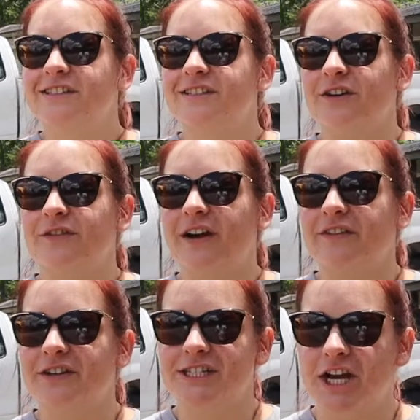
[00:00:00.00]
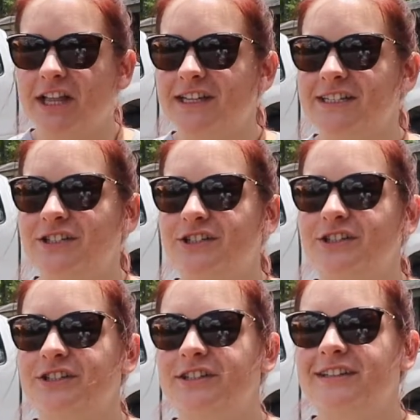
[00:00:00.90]
So far, every challenge
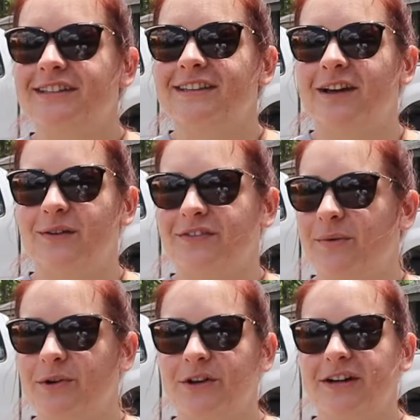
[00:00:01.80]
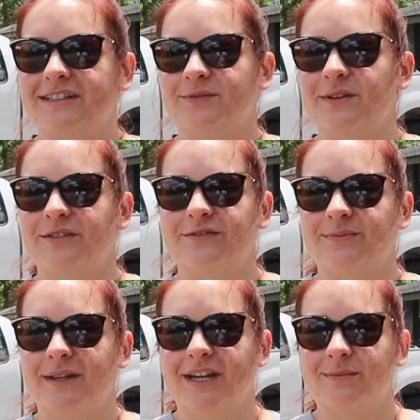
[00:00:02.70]
that we've come across, we've
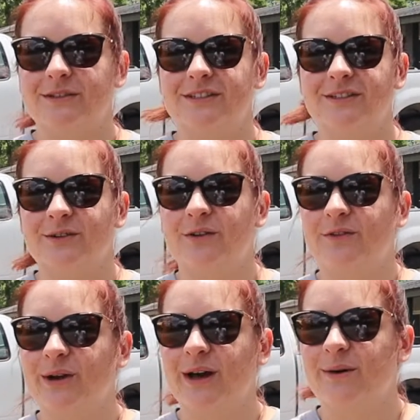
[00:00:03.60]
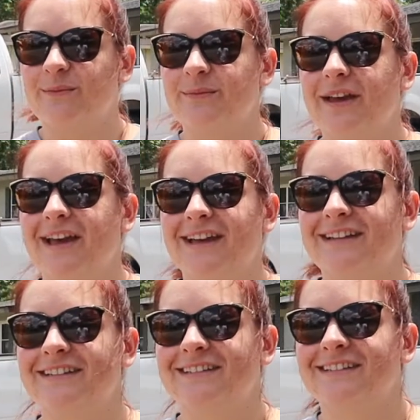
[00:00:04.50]
been able to overcome
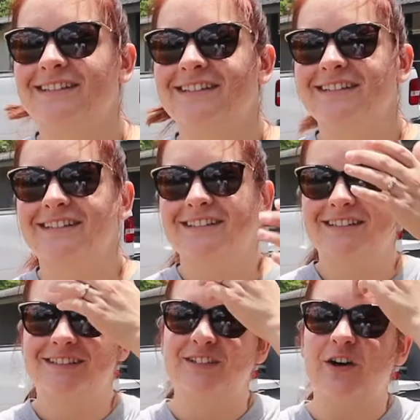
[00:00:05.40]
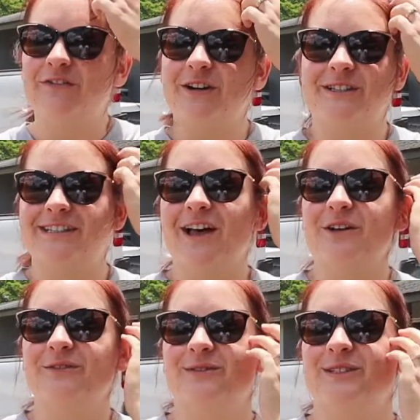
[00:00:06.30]
and solve
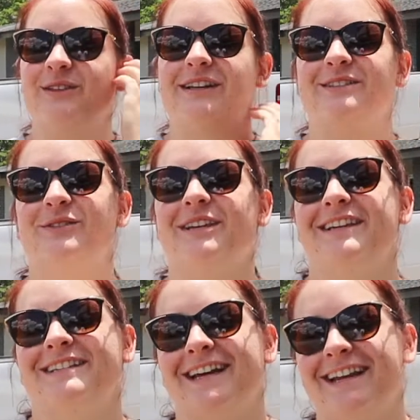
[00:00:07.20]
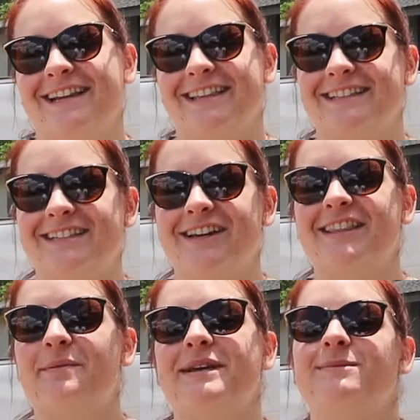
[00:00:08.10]
ourselves. So that's really exciting. That's good.
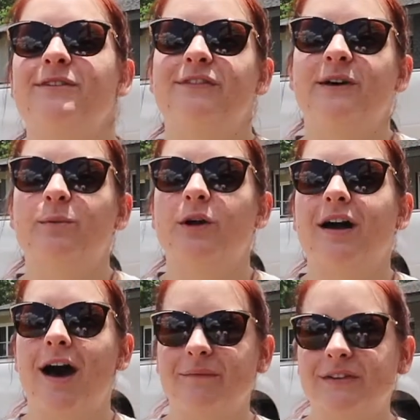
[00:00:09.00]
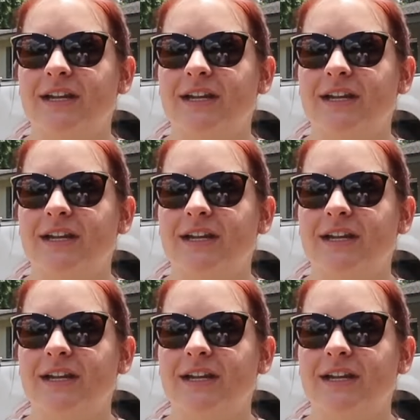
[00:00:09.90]
That makes me feel more confident.